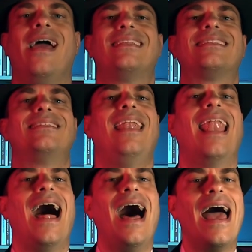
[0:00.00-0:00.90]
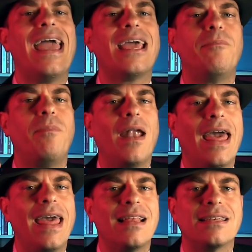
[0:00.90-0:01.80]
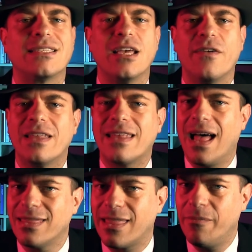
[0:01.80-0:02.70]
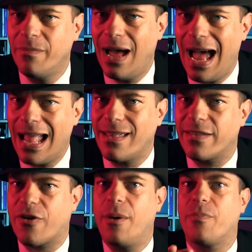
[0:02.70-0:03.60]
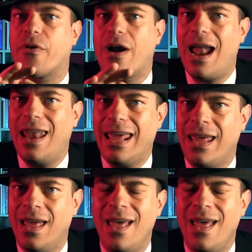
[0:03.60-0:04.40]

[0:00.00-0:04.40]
It's like playing the Soviet anthem at a Trump rally.